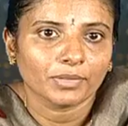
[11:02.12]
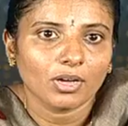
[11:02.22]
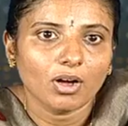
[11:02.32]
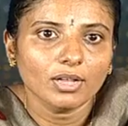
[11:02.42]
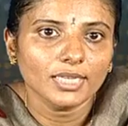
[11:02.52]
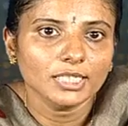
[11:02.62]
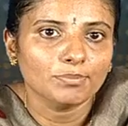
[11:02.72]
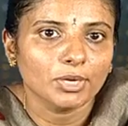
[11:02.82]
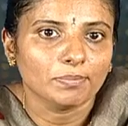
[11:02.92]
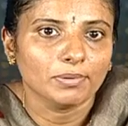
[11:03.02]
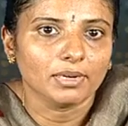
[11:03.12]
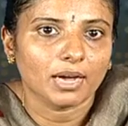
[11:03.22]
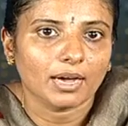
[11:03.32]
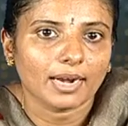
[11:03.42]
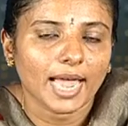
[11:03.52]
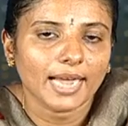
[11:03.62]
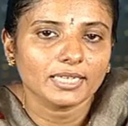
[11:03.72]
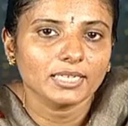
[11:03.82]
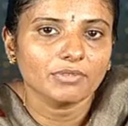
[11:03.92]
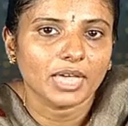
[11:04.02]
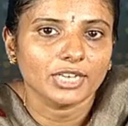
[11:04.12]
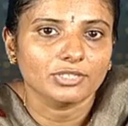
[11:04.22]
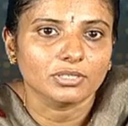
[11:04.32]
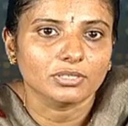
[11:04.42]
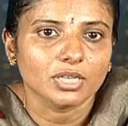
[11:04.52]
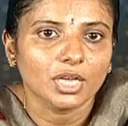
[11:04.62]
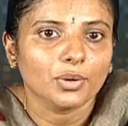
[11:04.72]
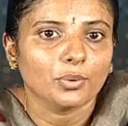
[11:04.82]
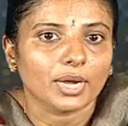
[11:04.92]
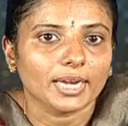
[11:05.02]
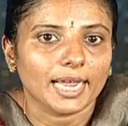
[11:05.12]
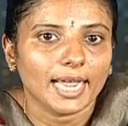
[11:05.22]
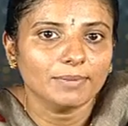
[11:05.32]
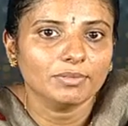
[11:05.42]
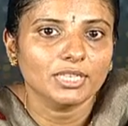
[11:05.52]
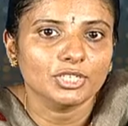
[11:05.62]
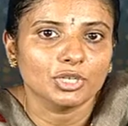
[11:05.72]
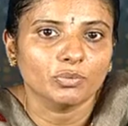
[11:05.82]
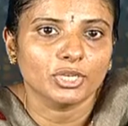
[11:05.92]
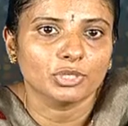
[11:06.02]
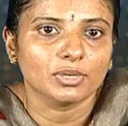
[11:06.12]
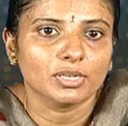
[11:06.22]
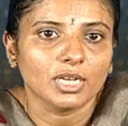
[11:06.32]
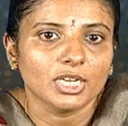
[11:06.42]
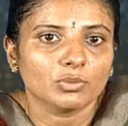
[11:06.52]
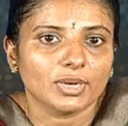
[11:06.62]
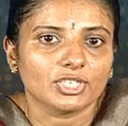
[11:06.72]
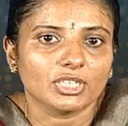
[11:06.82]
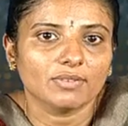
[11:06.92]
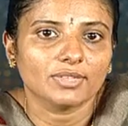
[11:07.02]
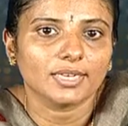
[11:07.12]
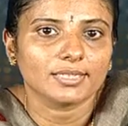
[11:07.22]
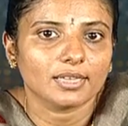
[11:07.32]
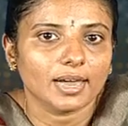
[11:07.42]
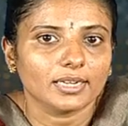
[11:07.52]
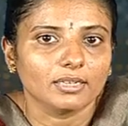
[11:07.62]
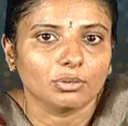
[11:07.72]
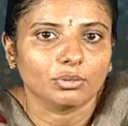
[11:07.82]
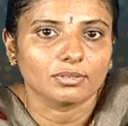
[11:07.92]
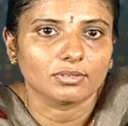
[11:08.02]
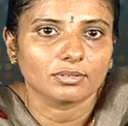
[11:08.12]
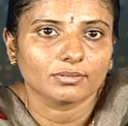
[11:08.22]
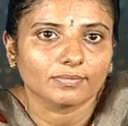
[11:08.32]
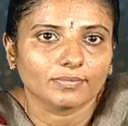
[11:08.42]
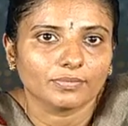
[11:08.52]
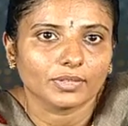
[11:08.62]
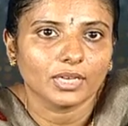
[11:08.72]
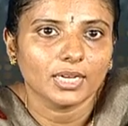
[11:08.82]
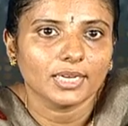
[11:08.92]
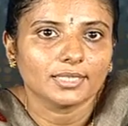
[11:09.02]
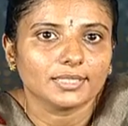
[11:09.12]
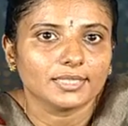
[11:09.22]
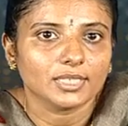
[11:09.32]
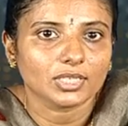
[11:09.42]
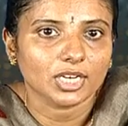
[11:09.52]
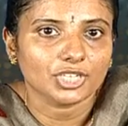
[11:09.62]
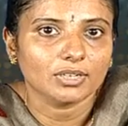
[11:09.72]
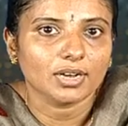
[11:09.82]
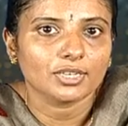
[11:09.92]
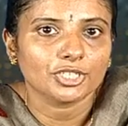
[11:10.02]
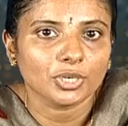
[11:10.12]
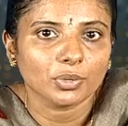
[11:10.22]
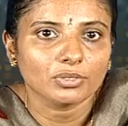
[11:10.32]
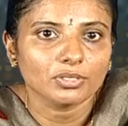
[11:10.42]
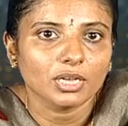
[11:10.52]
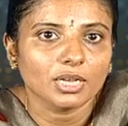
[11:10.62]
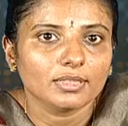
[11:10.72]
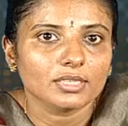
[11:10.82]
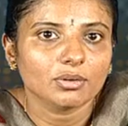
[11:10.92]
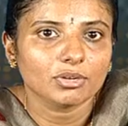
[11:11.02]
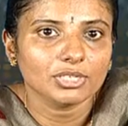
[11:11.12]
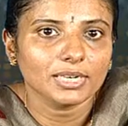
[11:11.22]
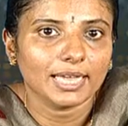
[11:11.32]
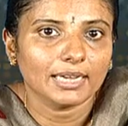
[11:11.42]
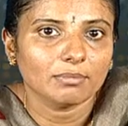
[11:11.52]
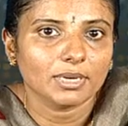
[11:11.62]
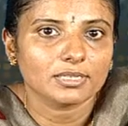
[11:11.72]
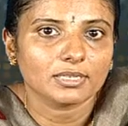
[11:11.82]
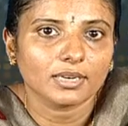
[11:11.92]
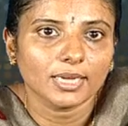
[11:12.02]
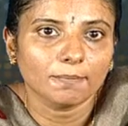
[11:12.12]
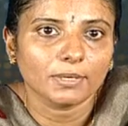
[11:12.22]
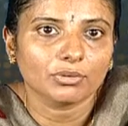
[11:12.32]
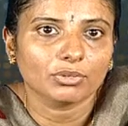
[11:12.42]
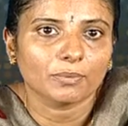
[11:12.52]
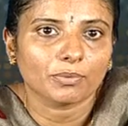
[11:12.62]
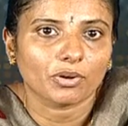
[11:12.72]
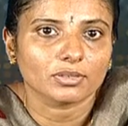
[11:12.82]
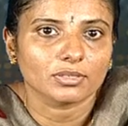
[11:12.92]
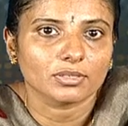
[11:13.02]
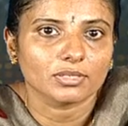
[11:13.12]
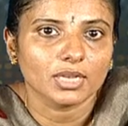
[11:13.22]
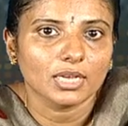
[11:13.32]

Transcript: All these people are active agents who can help the individual to achieve the desired goals. This discussion shows the social elements creep into the process,